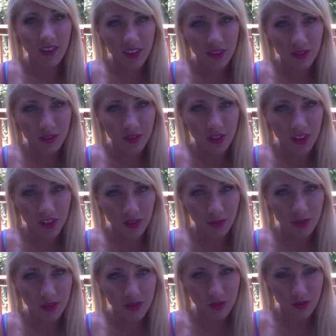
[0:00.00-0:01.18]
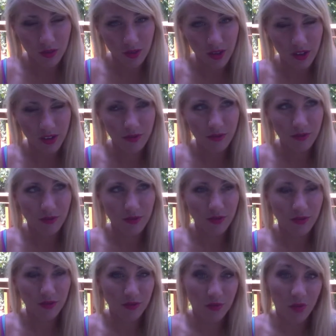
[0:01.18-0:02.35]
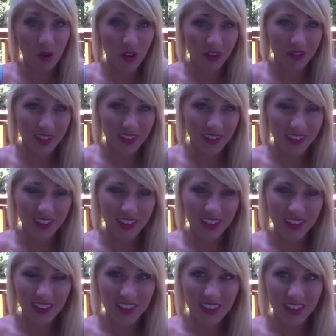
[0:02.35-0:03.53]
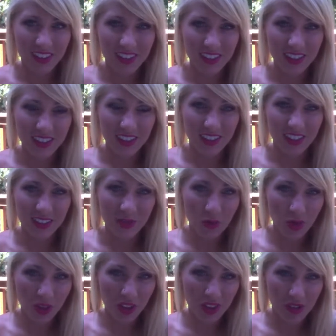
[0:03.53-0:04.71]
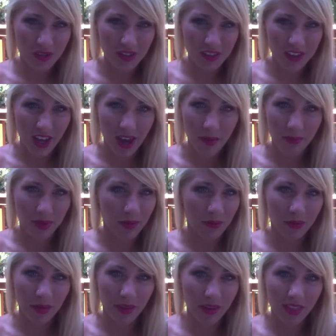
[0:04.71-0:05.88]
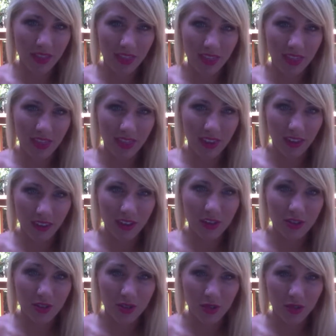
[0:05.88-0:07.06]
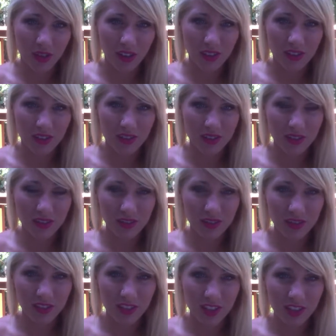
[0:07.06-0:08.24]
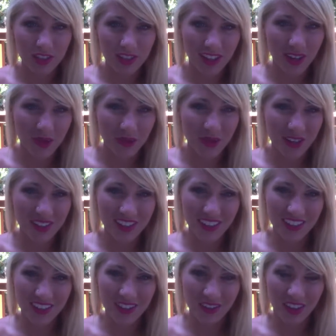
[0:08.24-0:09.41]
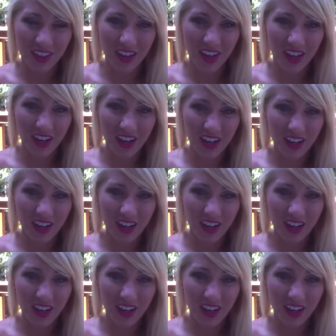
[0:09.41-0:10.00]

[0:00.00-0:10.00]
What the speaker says: you for hearing my story, or part of it. It's more like the events that happened, but the larger story is a lot more extensive than that.